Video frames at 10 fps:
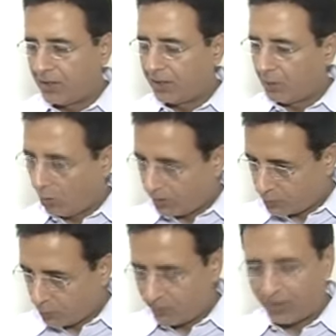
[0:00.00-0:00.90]
He
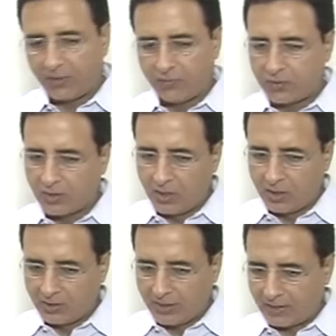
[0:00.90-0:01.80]
also believes
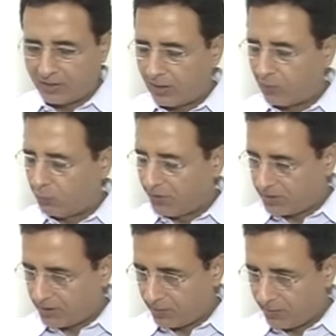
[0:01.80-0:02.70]
that the
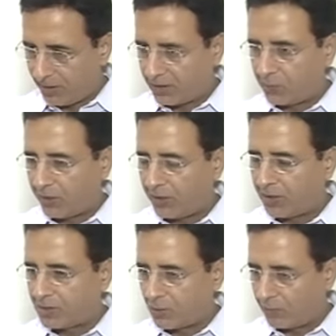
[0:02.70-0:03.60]
wisdom and
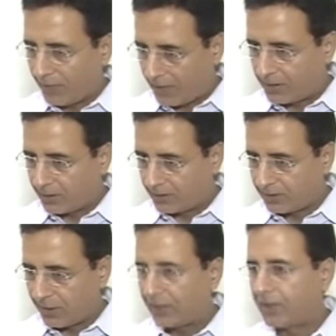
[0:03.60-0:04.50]
experience of
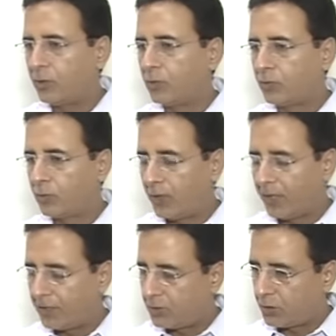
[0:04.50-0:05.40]
elders and the youthful
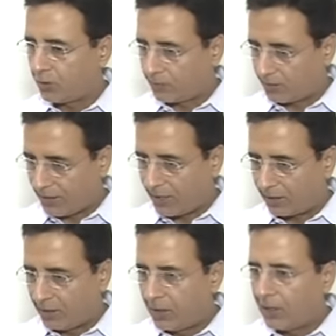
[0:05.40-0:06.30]
energy of the young